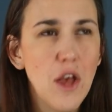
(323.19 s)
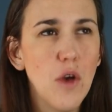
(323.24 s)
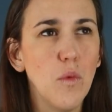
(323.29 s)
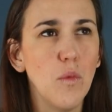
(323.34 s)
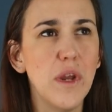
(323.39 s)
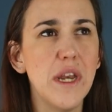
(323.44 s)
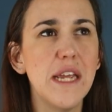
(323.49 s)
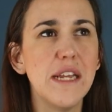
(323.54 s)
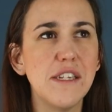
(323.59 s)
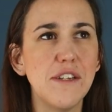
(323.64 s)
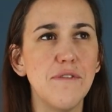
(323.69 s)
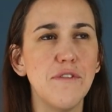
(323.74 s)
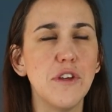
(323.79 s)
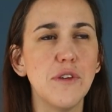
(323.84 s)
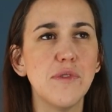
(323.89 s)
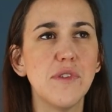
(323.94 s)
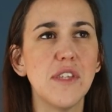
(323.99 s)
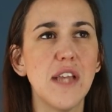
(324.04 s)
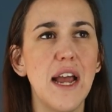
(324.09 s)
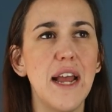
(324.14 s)
We need to view
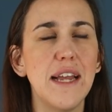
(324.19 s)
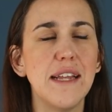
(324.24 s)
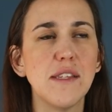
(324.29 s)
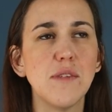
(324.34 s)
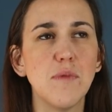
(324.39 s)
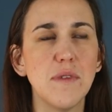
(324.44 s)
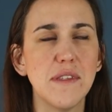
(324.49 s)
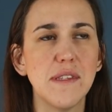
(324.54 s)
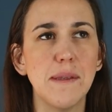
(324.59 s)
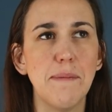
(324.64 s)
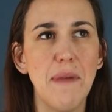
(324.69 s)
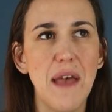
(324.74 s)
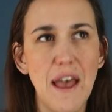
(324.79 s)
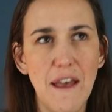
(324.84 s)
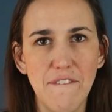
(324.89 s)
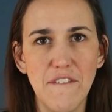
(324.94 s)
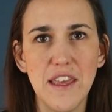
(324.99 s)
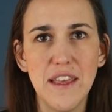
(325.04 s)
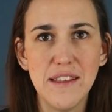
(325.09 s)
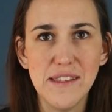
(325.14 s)
science with some
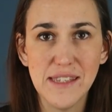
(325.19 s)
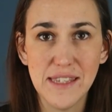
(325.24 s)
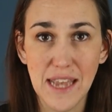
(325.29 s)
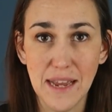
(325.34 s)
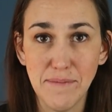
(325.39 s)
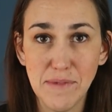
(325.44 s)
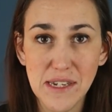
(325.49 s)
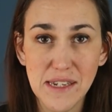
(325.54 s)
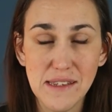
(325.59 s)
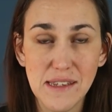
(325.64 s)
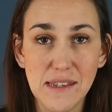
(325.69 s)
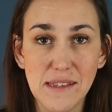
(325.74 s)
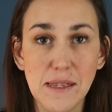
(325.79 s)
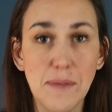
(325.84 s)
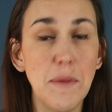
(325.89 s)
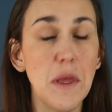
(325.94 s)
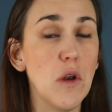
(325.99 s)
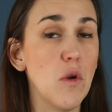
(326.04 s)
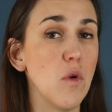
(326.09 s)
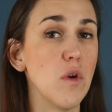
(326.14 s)
heavy skepticism
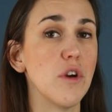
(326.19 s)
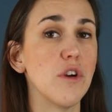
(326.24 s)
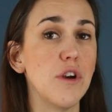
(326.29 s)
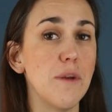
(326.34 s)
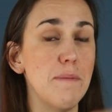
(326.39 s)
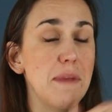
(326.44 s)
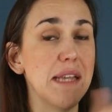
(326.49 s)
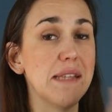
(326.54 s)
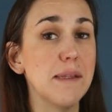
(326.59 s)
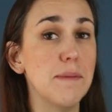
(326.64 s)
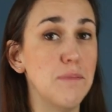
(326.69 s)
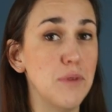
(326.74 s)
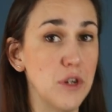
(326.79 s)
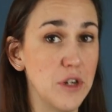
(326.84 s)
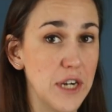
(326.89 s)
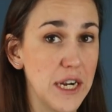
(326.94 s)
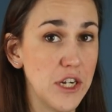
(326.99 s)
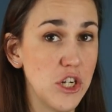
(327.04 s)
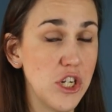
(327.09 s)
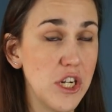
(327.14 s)
in order to make some
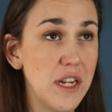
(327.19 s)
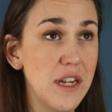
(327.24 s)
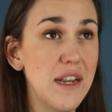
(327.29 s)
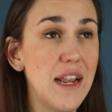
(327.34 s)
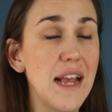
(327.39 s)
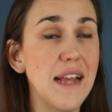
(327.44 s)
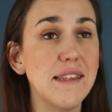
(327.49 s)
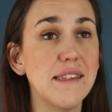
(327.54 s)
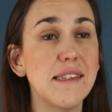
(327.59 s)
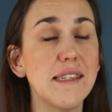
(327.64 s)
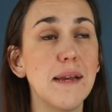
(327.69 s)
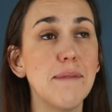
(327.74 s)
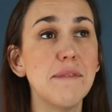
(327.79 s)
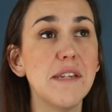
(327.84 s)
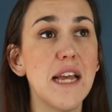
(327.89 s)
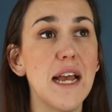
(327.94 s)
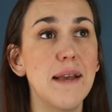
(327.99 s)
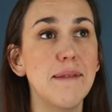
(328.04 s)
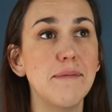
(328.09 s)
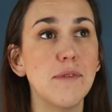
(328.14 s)
progression. And
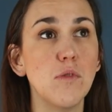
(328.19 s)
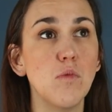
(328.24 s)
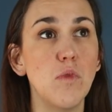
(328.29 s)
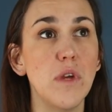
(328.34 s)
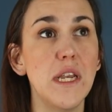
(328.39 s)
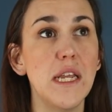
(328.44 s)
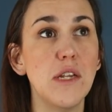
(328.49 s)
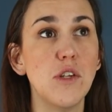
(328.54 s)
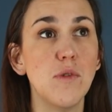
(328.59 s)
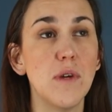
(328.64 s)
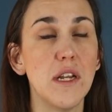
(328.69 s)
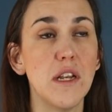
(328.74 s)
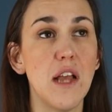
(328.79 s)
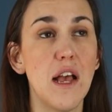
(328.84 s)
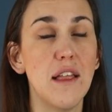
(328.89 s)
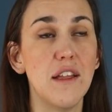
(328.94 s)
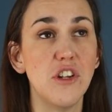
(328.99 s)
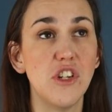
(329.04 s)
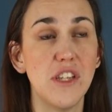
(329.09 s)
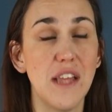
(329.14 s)
sometimes we need to
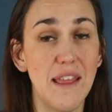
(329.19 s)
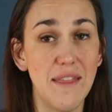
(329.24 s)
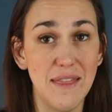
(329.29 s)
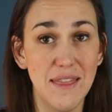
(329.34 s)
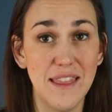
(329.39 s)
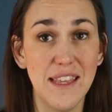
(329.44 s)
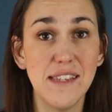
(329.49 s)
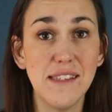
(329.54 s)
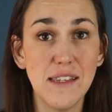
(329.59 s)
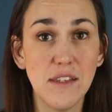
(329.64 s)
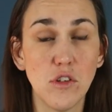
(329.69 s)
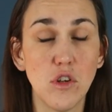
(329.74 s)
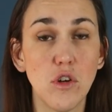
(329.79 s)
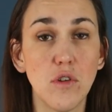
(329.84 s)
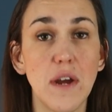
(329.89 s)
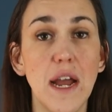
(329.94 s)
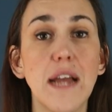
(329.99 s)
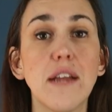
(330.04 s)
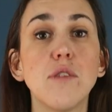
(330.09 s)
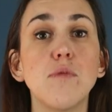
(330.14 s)
acknowledge that this is
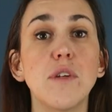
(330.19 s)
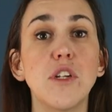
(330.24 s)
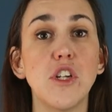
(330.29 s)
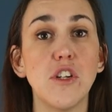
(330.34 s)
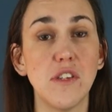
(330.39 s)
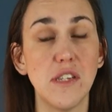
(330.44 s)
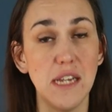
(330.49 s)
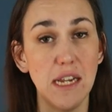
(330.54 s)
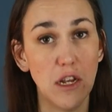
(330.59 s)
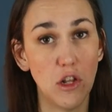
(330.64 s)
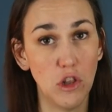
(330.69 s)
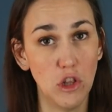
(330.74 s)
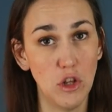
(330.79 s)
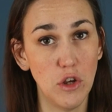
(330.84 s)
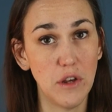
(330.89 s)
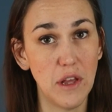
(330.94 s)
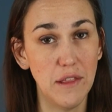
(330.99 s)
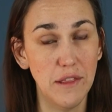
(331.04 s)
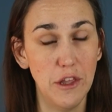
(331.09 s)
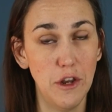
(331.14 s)
correct. We just need to
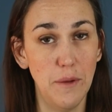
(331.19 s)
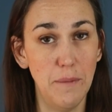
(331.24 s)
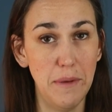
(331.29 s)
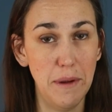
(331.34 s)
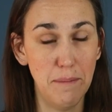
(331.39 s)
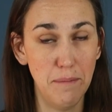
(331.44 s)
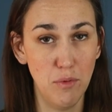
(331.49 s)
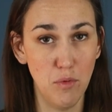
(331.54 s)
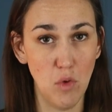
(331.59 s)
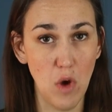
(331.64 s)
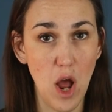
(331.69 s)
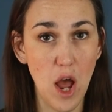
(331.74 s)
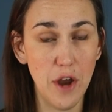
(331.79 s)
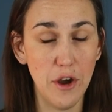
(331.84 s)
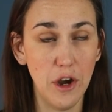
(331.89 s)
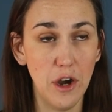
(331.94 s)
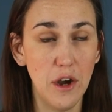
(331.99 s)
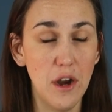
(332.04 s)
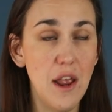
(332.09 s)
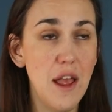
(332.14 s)
look a little bit
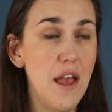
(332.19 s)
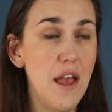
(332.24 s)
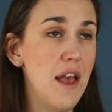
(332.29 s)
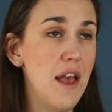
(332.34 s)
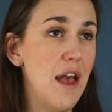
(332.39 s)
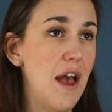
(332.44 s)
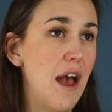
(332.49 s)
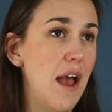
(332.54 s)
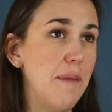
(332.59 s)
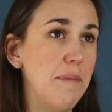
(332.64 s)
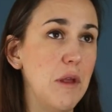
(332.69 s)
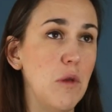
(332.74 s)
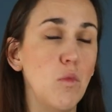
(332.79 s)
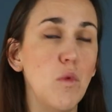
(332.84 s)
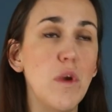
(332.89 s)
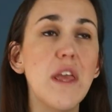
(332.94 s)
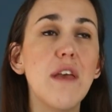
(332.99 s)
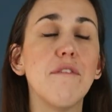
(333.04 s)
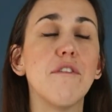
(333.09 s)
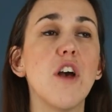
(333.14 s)
broader. I mean,
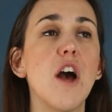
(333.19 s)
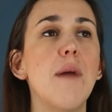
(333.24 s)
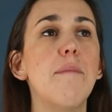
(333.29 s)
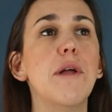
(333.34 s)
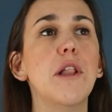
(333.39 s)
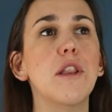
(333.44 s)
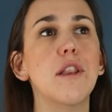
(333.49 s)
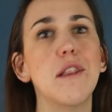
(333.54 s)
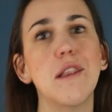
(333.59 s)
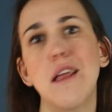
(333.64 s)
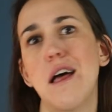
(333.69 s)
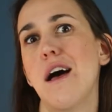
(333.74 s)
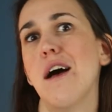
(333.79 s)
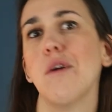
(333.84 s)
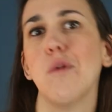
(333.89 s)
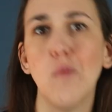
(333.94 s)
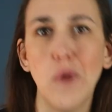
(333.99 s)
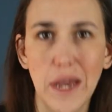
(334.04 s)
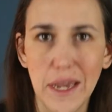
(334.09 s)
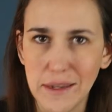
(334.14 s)
we have come a long
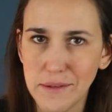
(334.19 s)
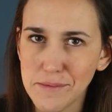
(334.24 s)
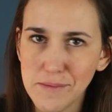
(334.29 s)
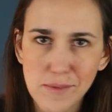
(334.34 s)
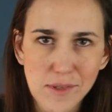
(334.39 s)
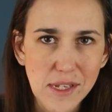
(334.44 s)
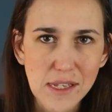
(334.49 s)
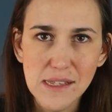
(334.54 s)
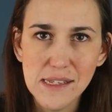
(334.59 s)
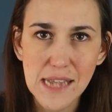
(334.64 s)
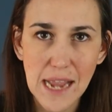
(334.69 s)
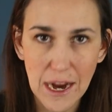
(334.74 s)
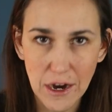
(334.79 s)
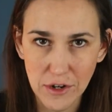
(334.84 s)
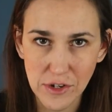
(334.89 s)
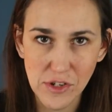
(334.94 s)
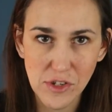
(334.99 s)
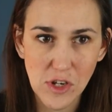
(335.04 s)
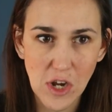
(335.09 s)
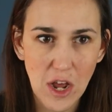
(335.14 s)
way since
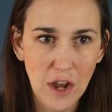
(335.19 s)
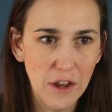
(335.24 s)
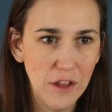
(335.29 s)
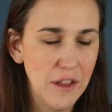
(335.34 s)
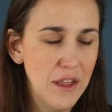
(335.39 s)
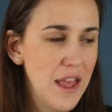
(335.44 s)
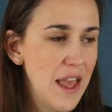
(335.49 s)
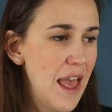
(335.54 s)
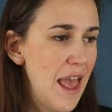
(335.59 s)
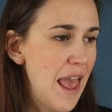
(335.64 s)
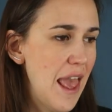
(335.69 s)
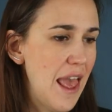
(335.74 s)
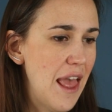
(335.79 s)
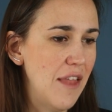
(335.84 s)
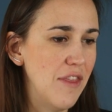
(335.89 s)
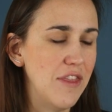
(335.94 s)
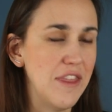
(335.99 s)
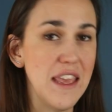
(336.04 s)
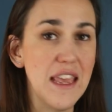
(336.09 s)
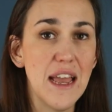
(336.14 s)
Aristotle
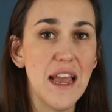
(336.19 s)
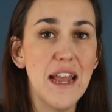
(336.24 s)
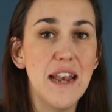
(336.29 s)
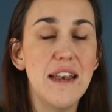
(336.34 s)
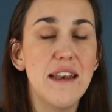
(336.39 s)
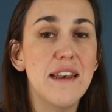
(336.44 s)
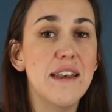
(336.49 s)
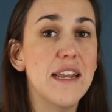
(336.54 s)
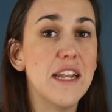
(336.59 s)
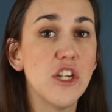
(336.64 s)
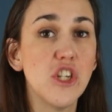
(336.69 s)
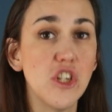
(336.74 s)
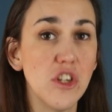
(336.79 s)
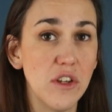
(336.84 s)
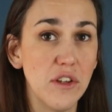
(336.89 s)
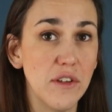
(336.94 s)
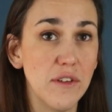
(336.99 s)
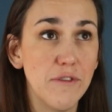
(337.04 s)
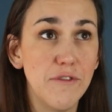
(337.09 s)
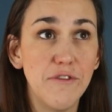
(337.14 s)
and the
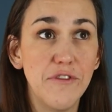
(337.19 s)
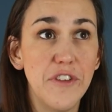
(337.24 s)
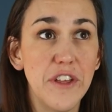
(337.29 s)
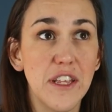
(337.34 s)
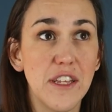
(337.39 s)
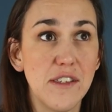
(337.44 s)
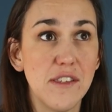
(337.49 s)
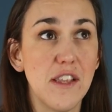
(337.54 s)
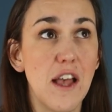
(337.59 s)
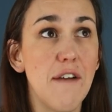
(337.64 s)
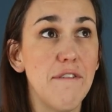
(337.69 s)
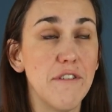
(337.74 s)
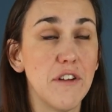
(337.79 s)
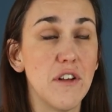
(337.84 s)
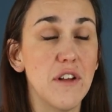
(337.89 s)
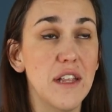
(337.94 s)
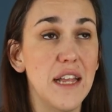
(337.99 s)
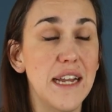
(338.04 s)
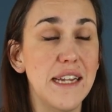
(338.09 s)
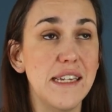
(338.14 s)
initial
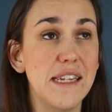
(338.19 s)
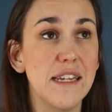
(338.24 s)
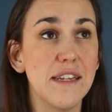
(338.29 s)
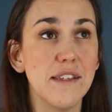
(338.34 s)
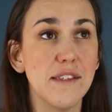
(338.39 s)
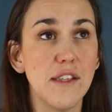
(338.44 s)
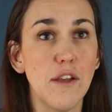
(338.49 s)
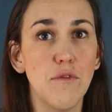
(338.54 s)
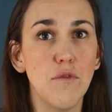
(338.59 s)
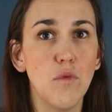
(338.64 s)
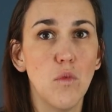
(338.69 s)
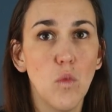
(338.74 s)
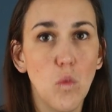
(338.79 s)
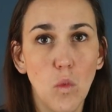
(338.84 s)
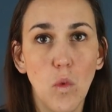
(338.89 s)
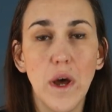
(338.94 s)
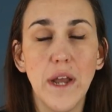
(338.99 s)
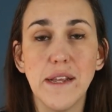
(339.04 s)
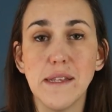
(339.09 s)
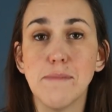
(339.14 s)
philosophical ideas of
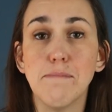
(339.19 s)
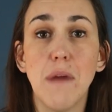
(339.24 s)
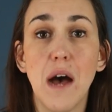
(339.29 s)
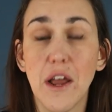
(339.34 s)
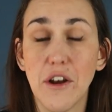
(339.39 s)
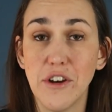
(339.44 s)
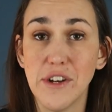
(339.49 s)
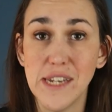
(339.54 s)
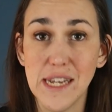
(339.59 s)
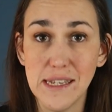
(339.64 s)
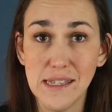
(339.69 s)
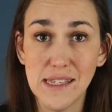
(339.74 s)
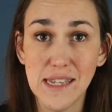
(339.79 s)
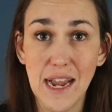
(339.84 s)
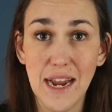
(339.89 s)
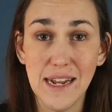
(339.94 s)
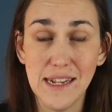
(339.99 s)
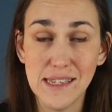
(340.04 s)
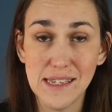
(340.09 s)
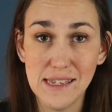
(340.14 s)
what is modern day
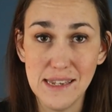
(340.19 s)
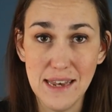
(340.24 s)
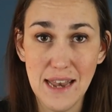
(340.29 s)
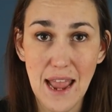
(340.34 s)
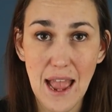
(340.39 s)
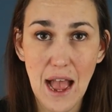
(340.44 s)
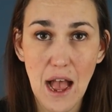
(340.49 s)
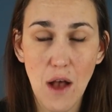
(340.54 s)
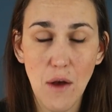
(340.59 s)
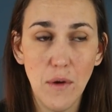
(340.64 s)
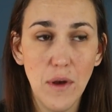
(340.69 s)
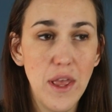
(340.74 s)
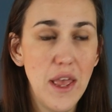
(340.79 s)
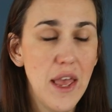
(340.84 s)
science now.